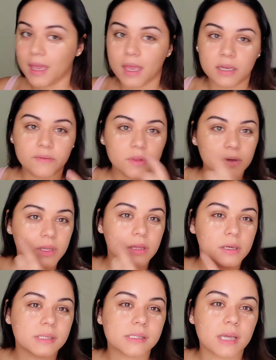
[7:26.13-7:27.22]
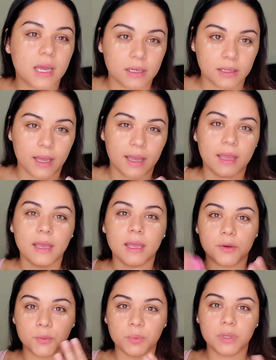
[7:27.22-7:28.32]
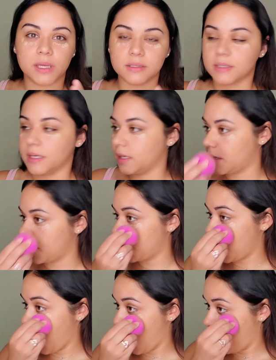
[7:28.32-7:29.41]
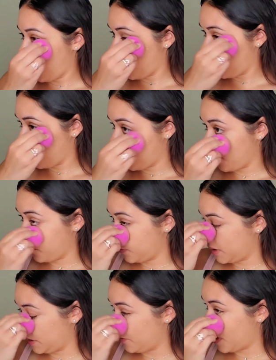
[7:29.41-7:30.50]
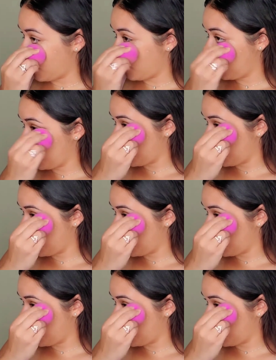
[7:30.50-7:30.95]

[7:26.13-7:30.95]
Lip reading: And even though it looks kind of light, it'll blend in really well.